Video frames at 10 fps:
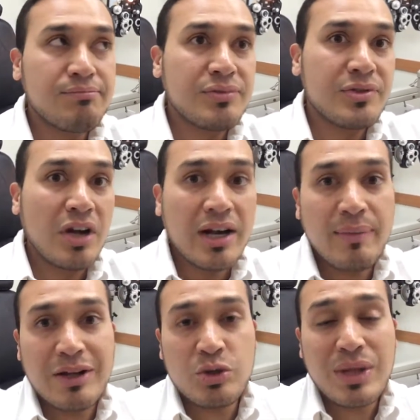Started in
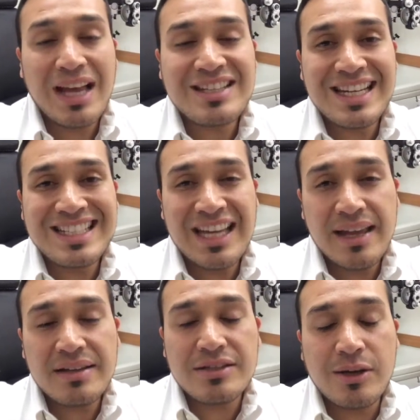about
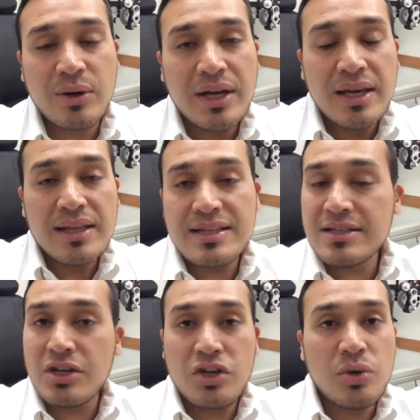2010, so this
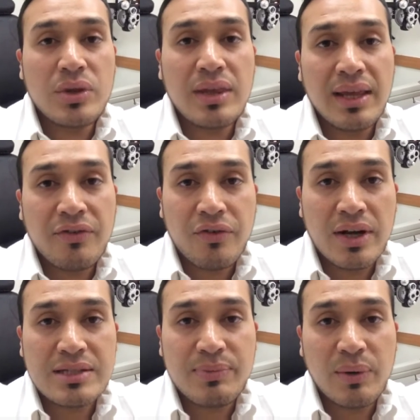isn't a new thing for
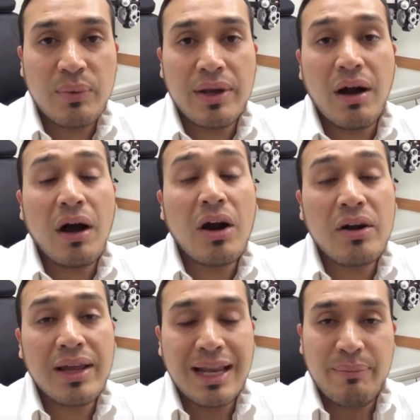us, but we are
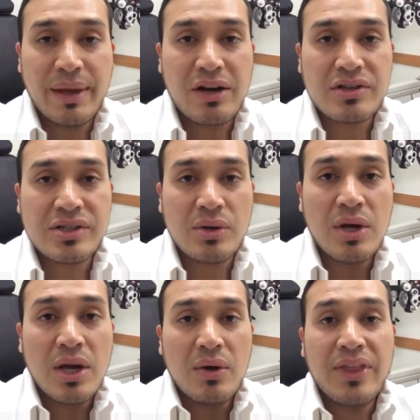getting bigger, so
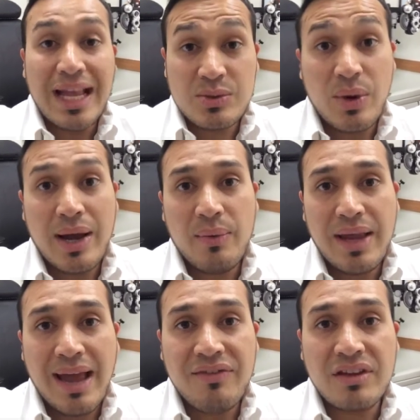that's why we
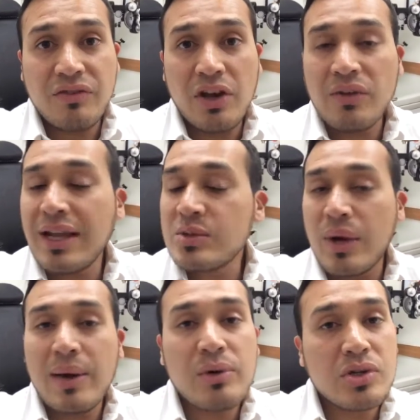have this video, and that's
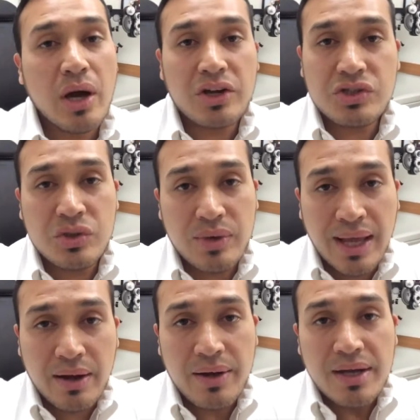why we're talking to you
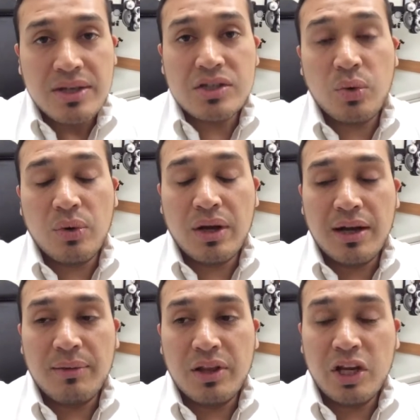now. So
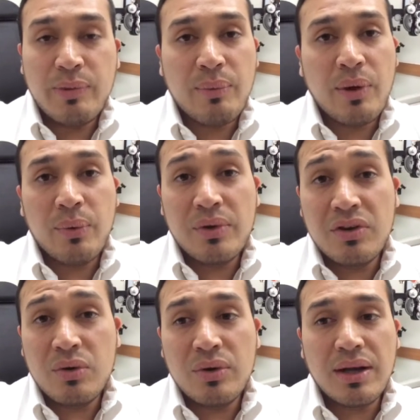a little bit about what we
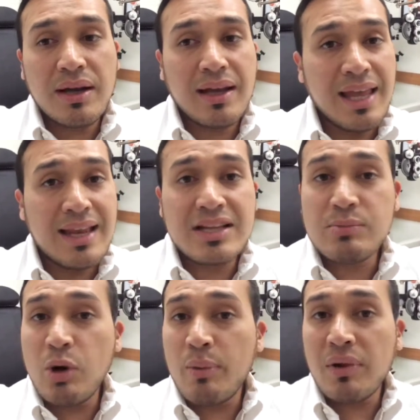do, again, is
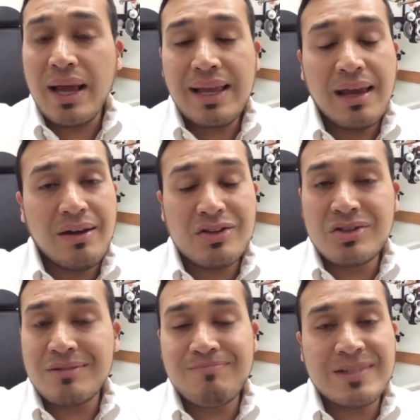mobile eye care.
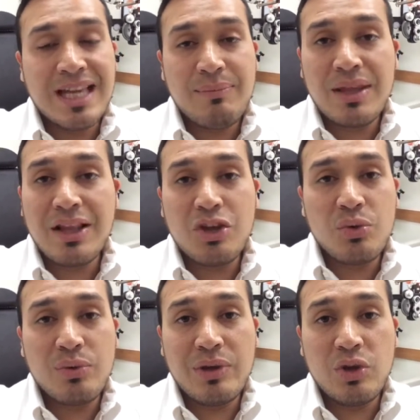It's same thing that you
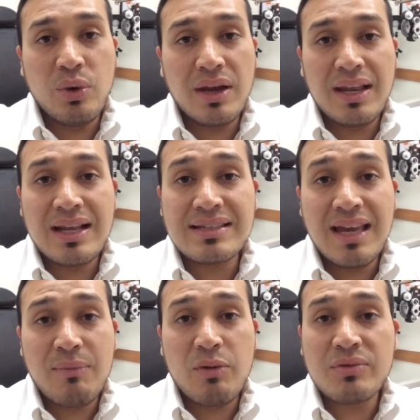would be doing in an
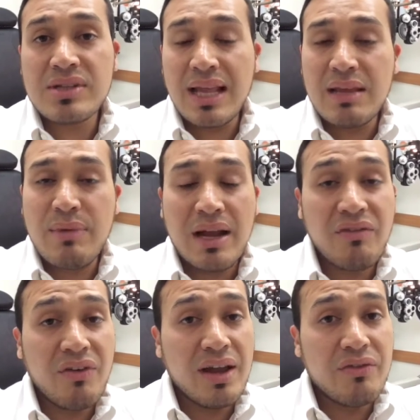exam room, slightly
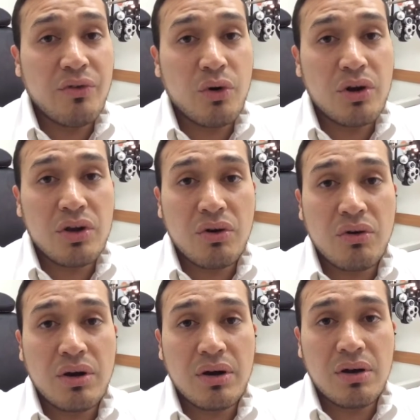modified for
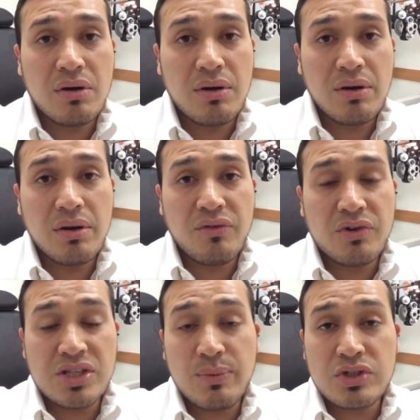for
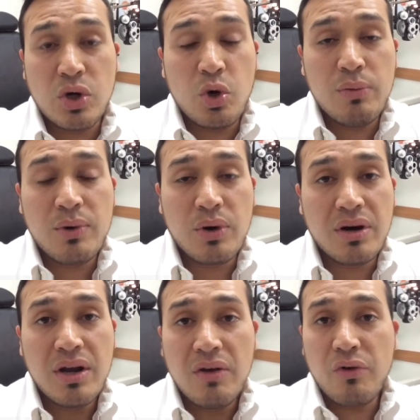someone's home or
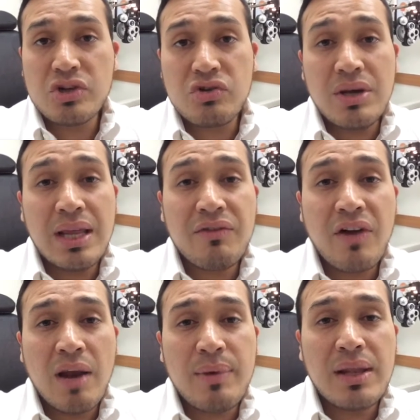for a screening
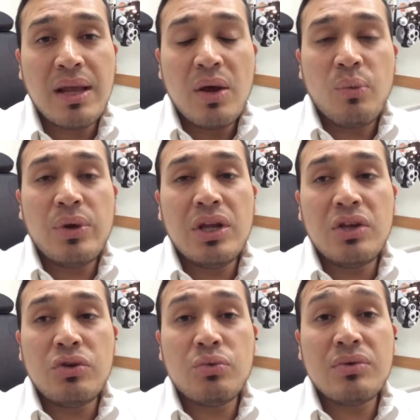environment. We
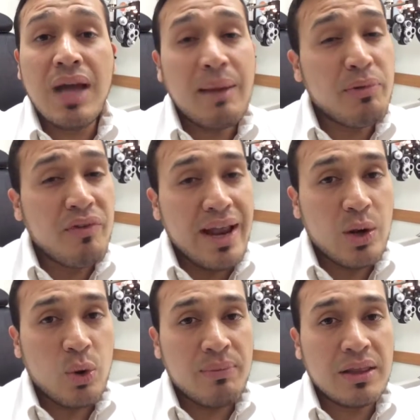do not provide
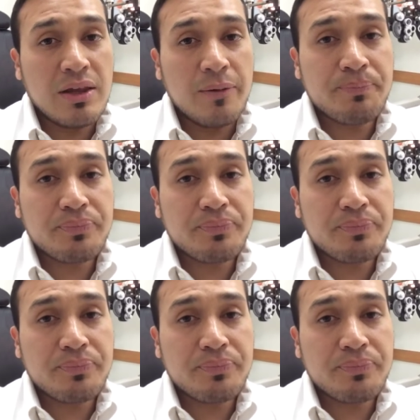equipment, though.